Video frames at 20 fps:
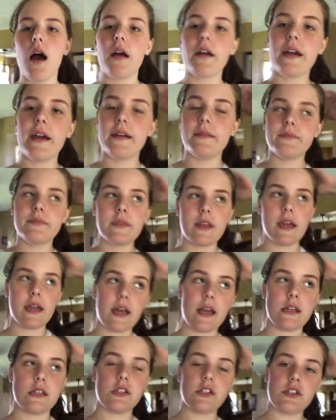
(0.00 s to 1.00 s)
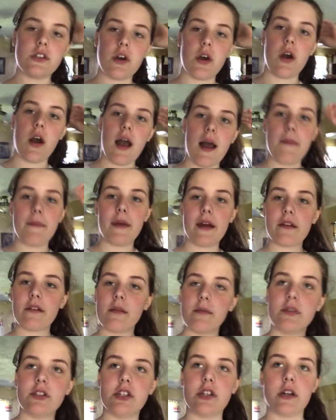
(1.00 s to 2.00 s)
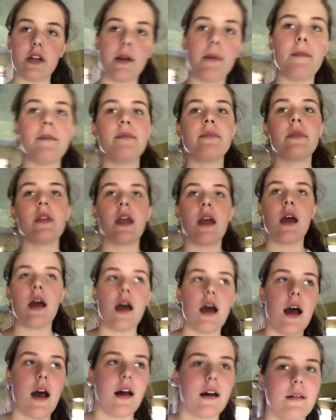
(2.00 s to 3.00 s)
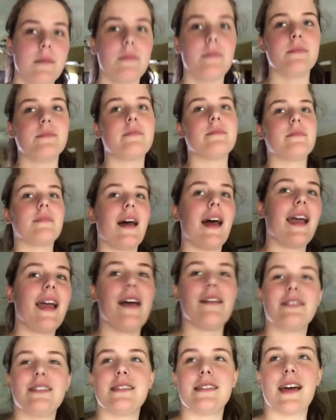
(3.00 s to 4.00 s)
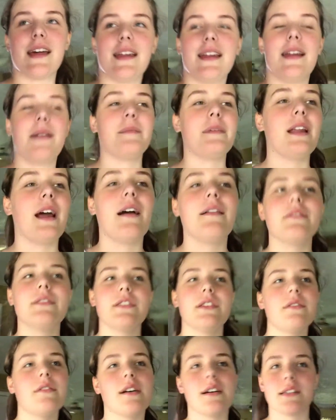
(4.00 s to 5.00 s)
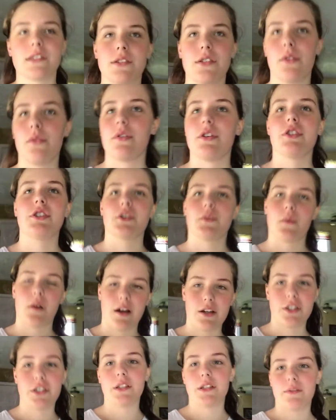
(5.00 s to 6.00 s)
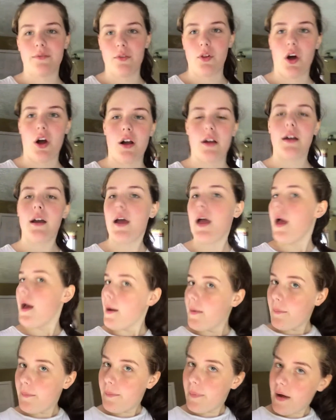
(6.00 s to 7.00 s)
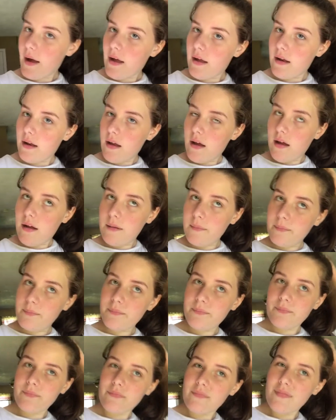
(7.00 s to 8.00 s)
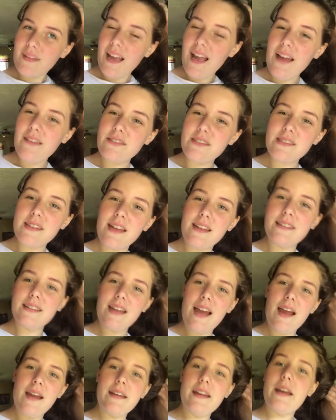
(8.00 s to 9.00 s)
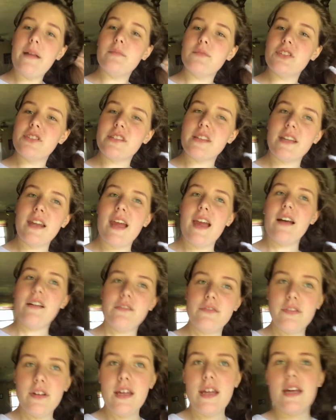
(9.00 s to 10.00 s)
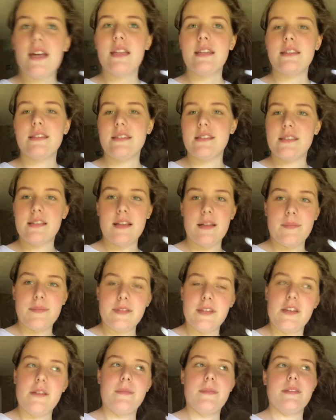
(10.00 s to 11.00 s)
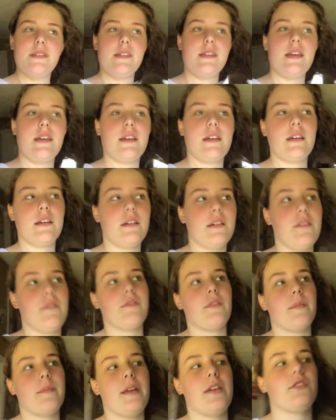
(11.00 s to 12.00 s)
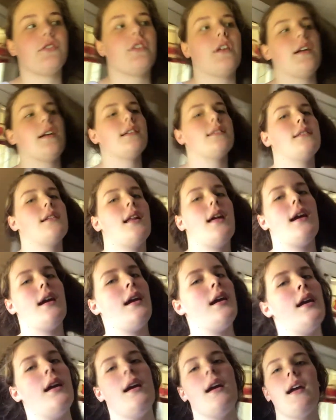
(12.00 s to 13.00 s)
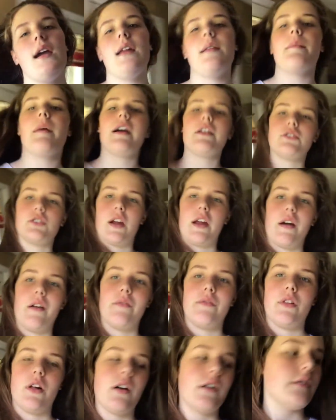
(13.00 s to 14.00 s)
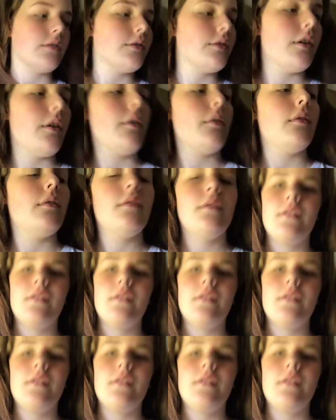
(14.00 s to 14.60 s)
Okay, hey guys, so I'm back from cheer. Um, I have decided, I mean, obviously you guys know because you're watching the vlog, but um, I've decided I am just going to have these clips that you've been seeing from yesterday and today in my tryout vlog, so,